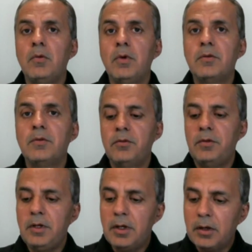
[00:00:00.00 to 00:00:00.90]
whereas the
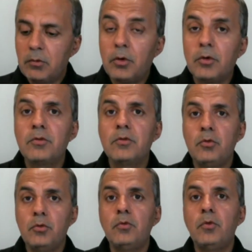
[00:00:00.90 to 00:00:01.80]
CK was
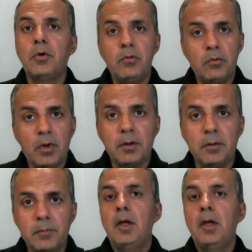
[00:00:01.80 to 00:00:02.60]
241.